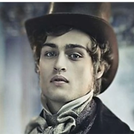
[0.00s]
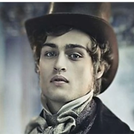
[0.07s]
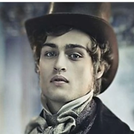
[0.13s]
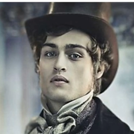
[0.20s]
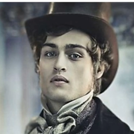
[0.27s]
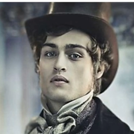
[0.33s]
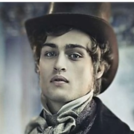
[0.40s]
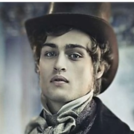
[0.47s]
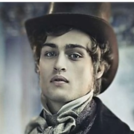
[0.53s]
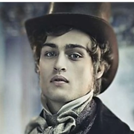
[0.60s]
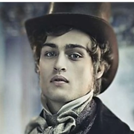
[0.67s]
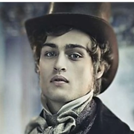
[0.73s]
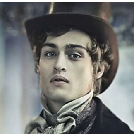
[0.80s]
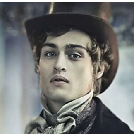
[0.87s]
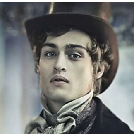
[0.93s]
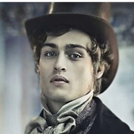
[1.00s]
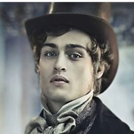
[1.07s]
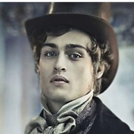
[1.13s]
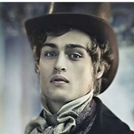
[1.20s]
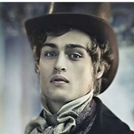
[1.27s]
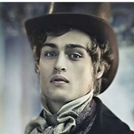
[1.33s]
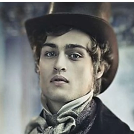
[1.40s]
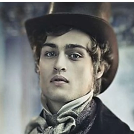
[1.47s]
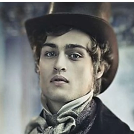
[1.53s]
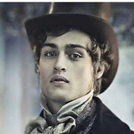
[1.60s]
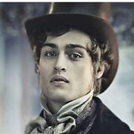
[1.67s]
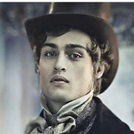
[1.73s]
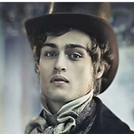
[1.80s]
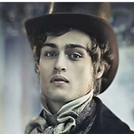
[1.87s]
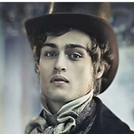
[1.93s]

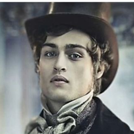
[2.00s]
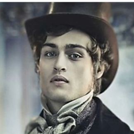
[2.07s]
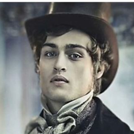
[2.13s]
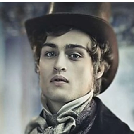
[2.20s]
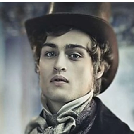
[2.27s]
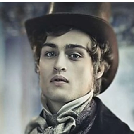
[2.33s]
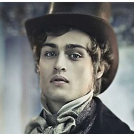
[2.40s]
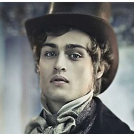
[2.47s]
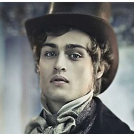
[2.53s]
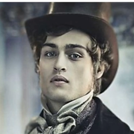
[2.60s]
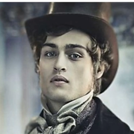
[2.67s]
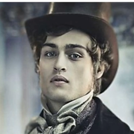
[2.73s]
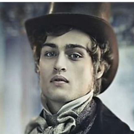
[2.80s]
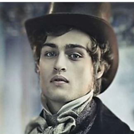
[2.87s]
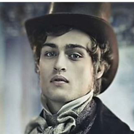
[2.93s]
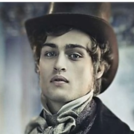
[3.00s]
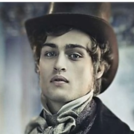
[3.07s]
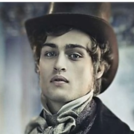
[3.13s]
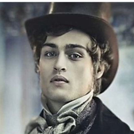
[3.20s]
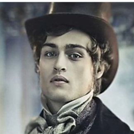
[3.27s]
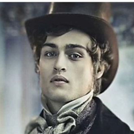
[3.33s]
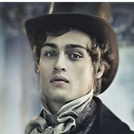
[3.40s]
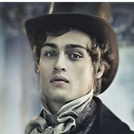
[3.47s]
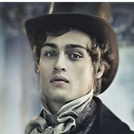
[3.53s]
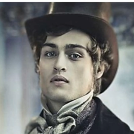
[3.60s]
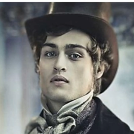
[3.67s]
[no speech]